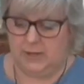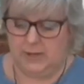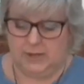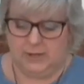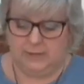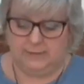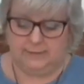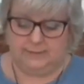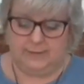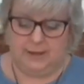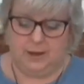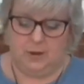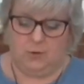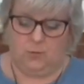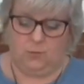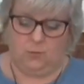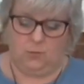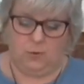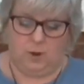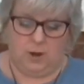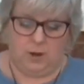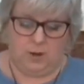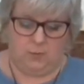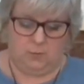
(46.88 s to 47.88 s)
So
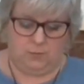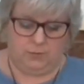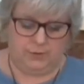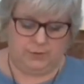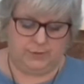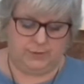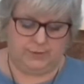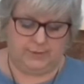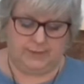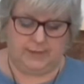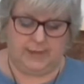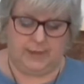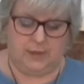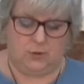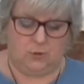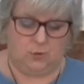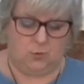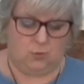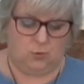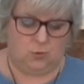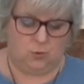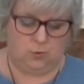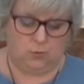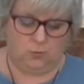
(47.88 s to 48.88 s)
I want you to get
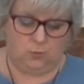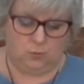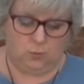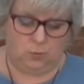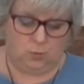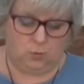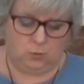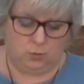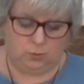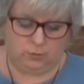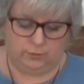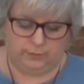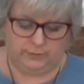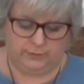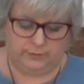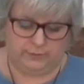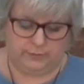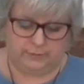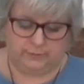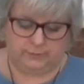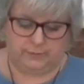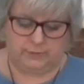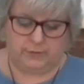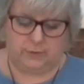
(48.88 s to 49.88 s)
your
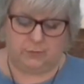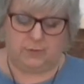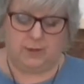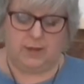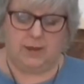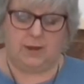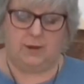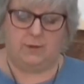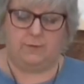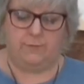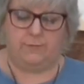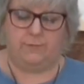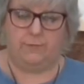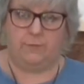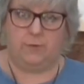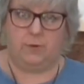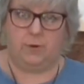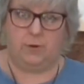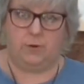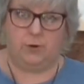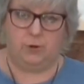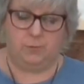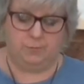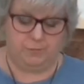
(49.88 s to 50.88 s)
walls. So we have
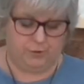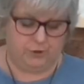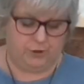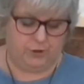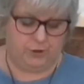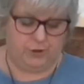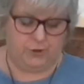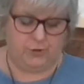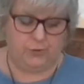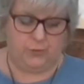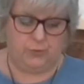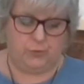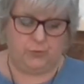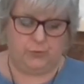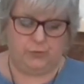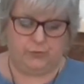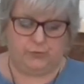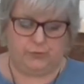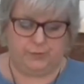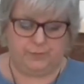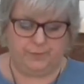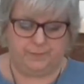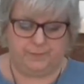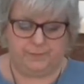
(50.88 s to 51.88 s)
number
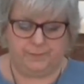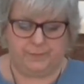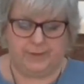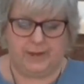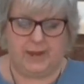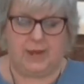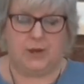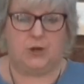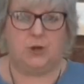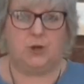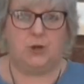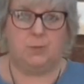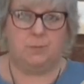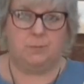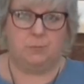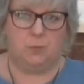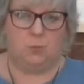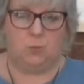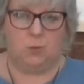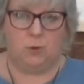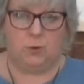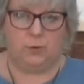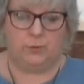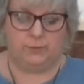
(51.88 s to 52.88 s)
2s and number
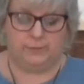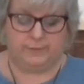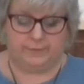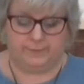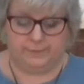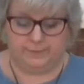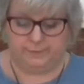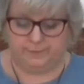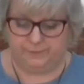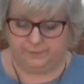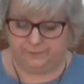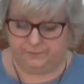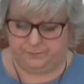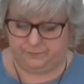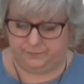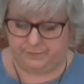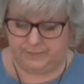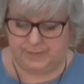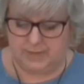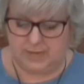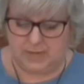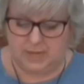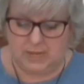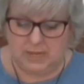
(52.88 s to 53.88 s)
1s.
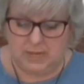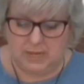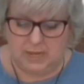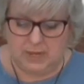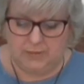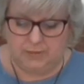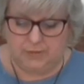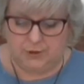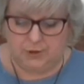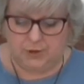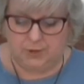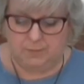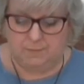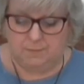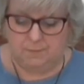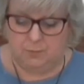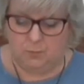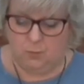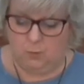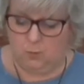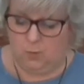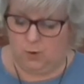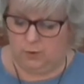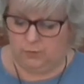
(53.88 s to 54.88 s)
The number
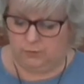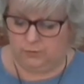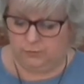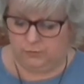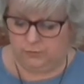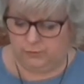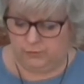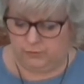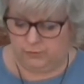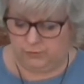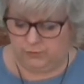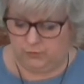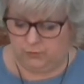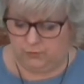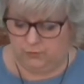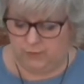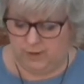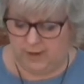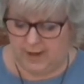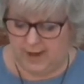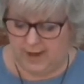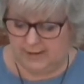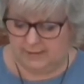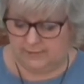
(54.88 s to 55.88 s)
1s
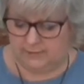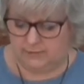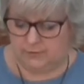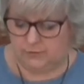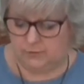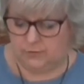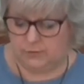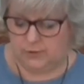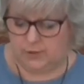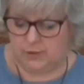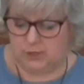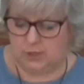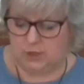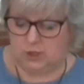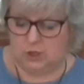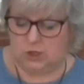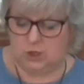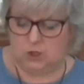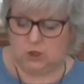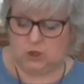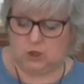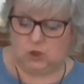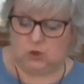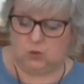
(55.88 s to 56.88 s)
relate to the
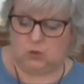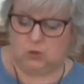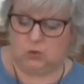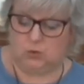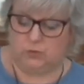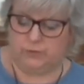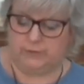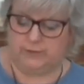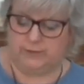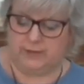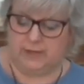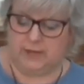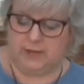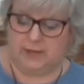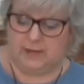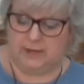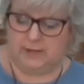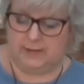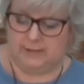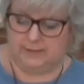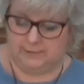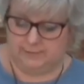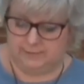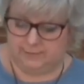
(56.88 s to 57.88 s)
short
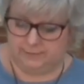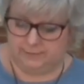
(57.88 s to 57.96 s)
side